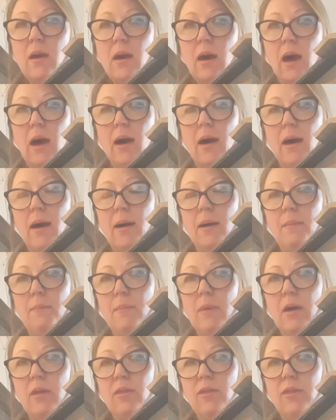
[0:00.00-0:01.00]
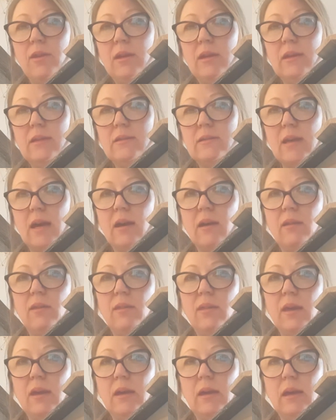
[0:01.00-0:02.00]
The second
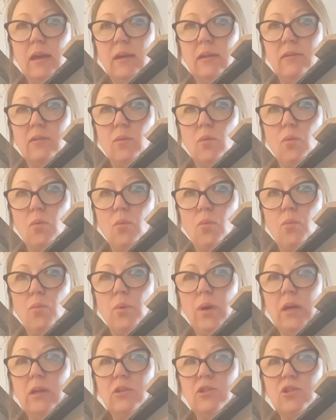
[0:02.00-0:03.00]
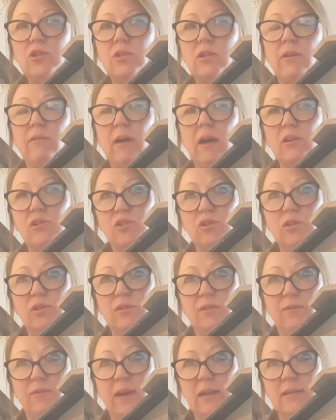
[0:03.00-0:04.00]
thing is which direction
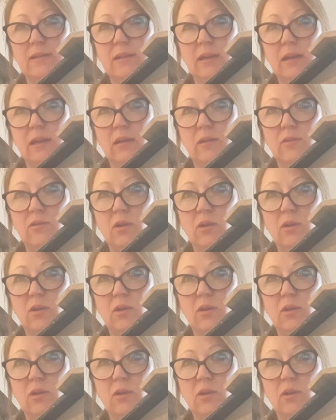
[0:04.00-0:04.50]
to face it in.